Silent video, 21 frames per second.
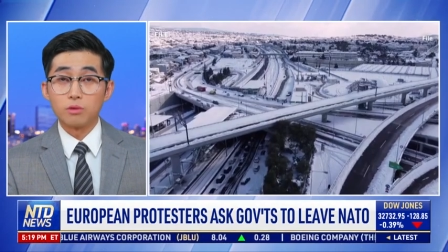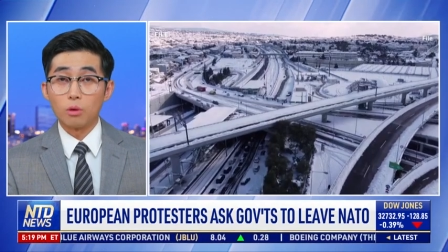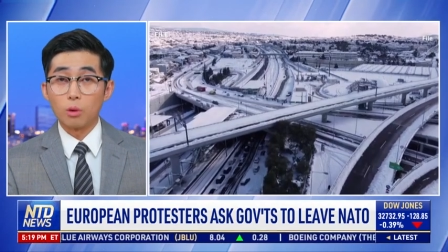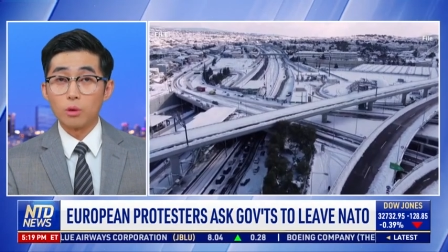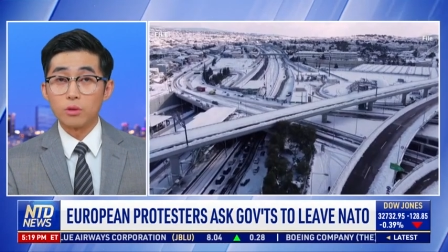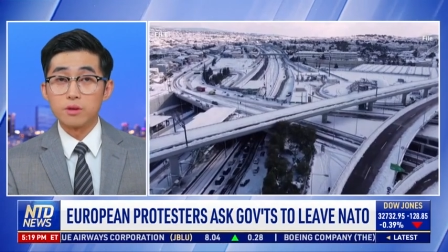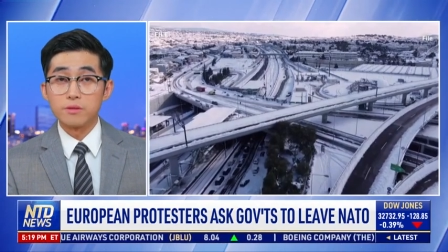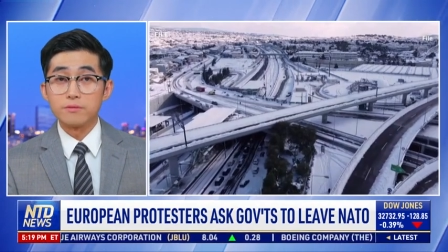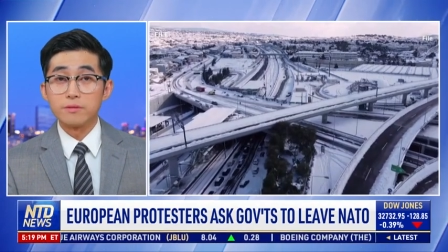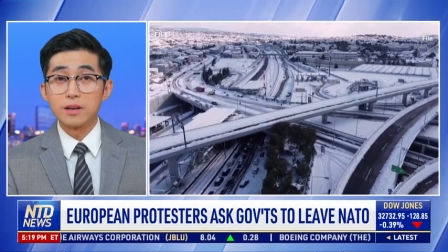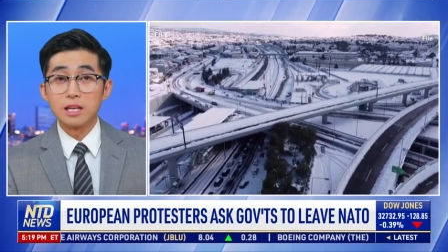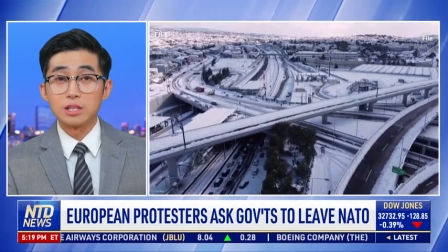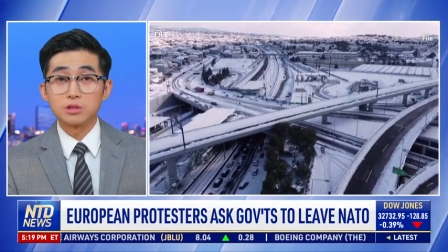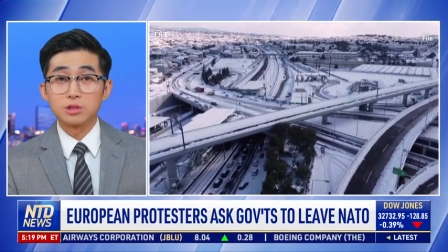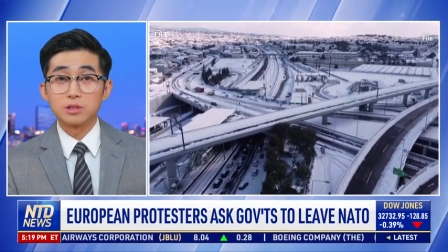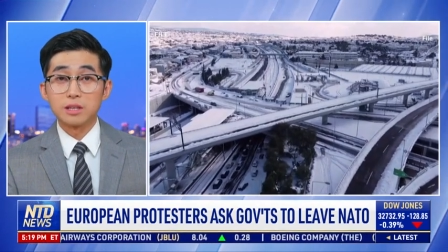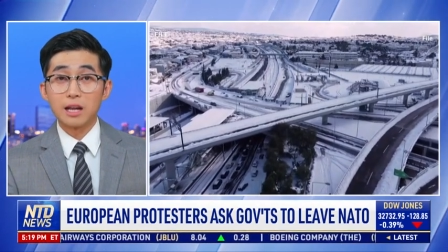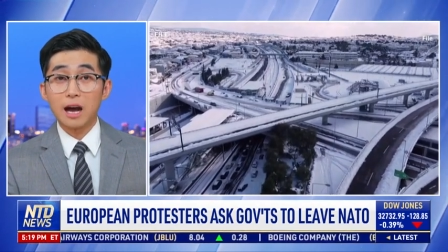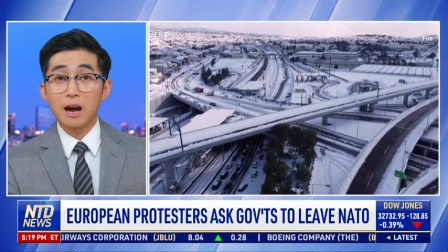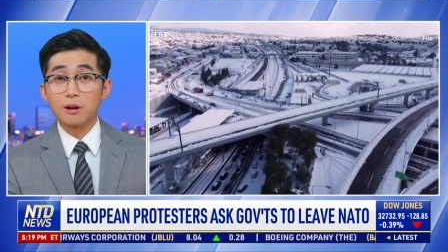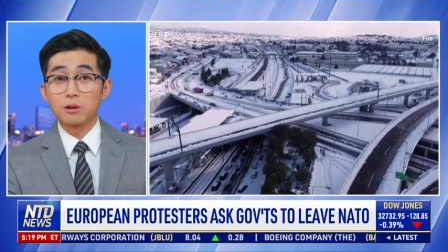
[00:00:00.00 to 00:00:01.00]
before the
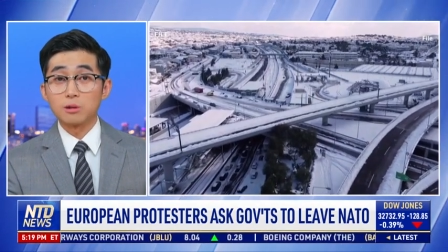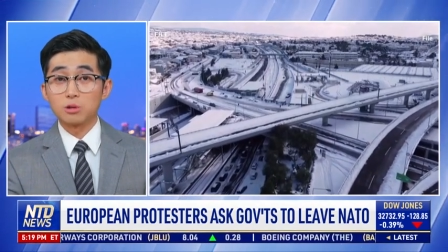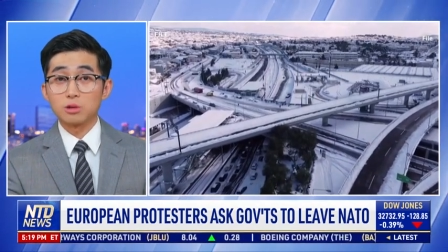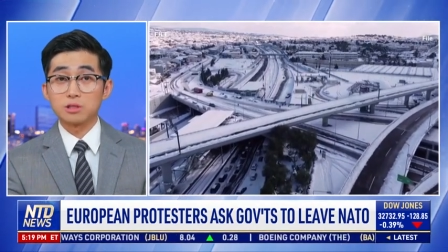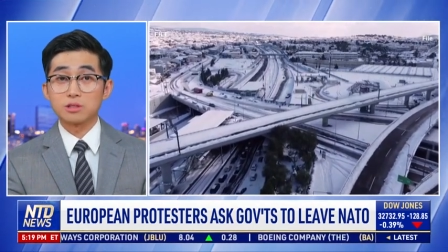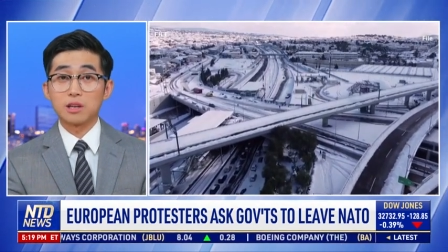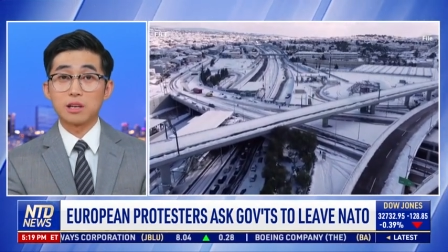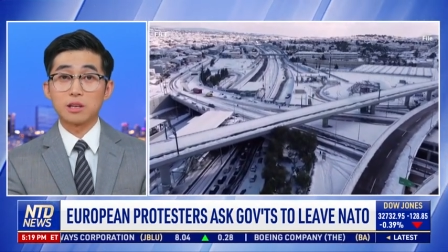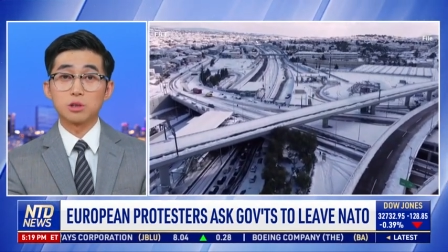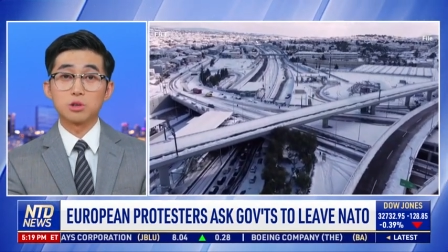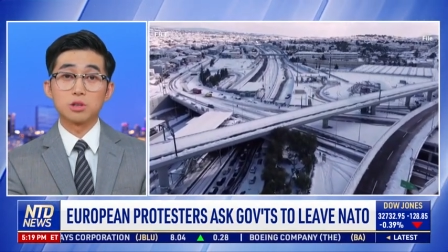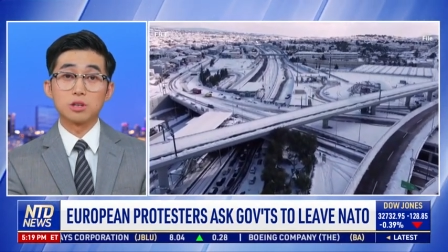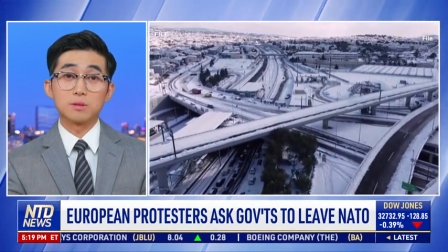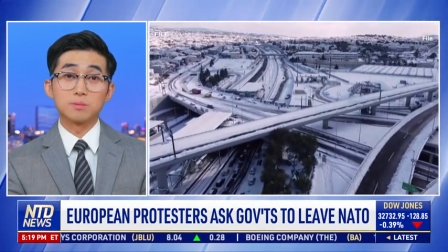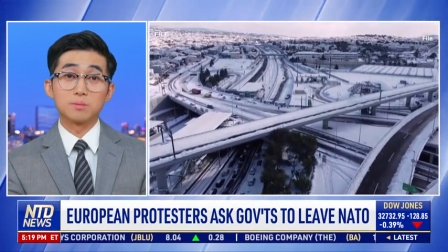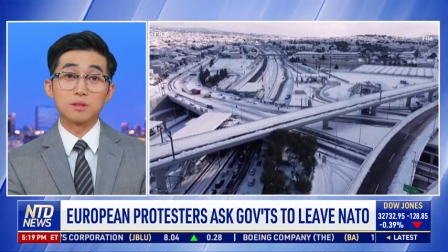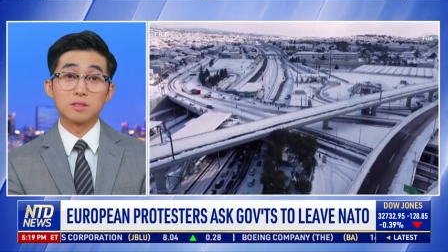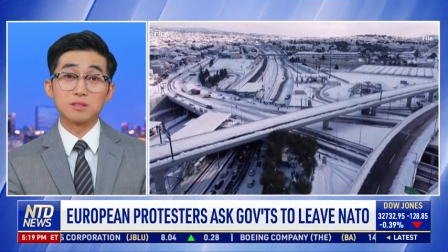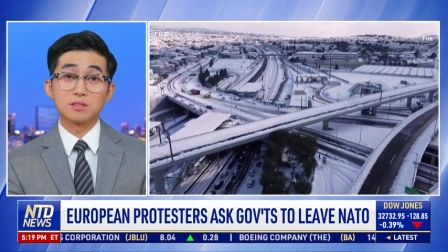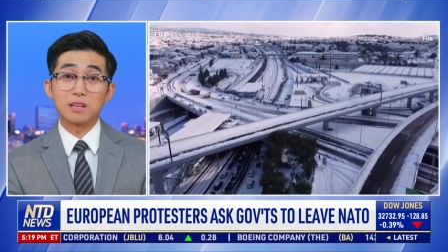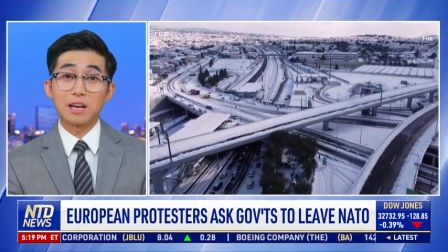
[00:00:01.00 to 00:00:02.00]
invasion. Now it looks like
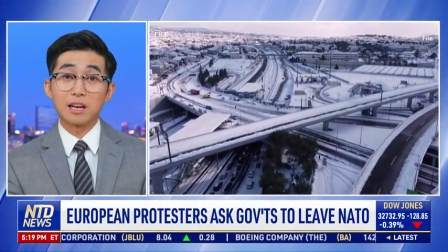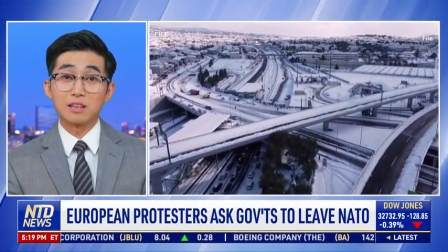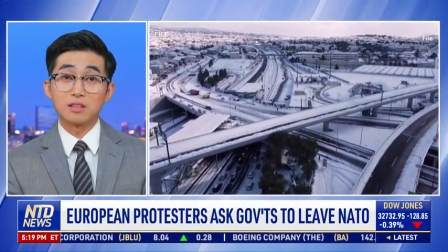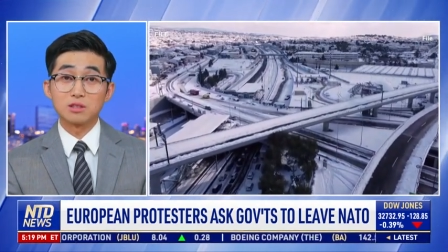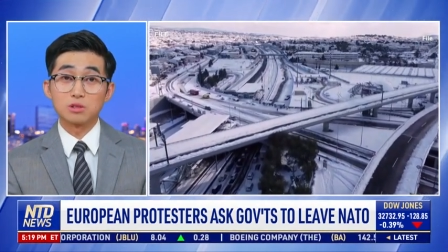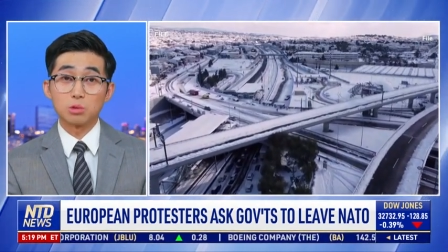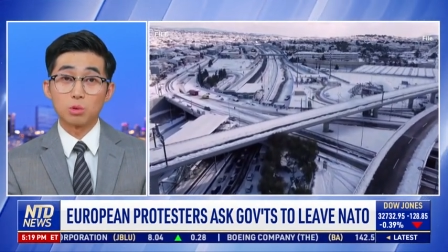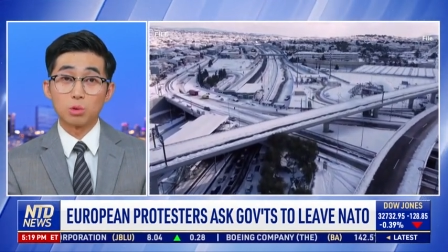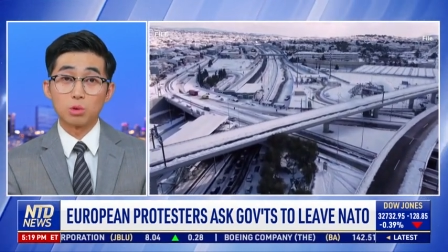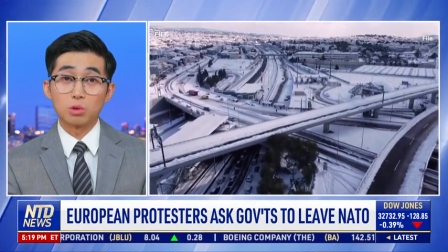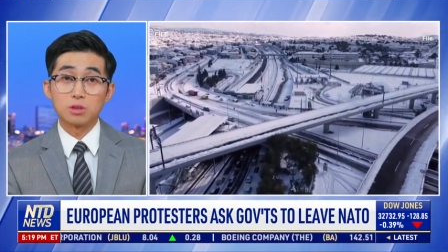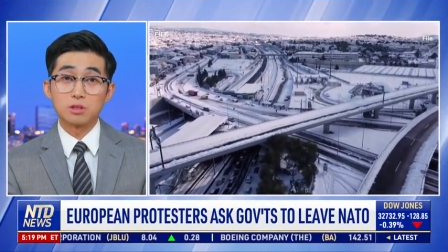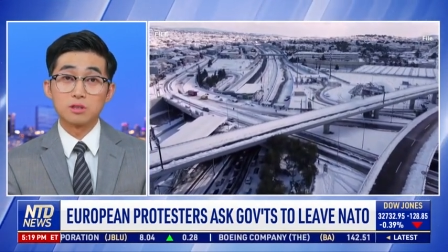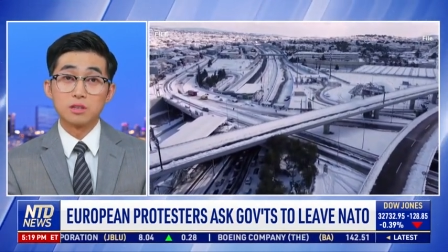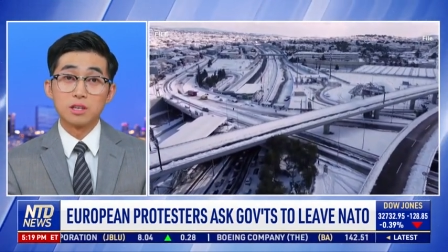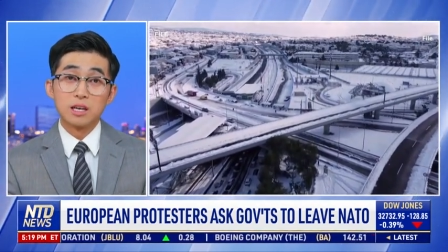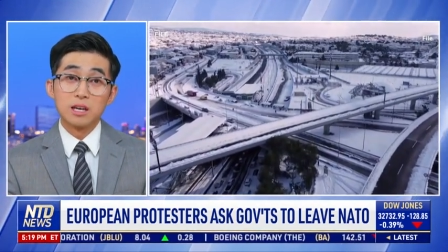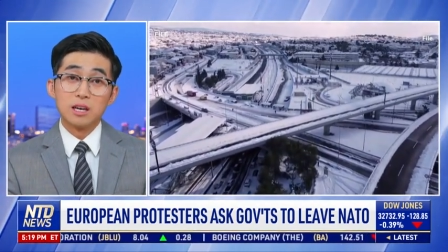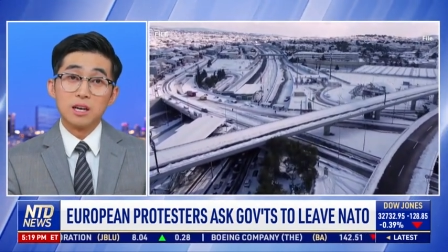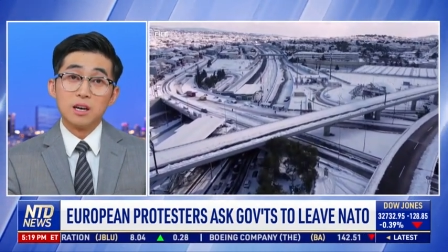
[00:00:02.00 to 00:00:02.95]
Europe is heading toward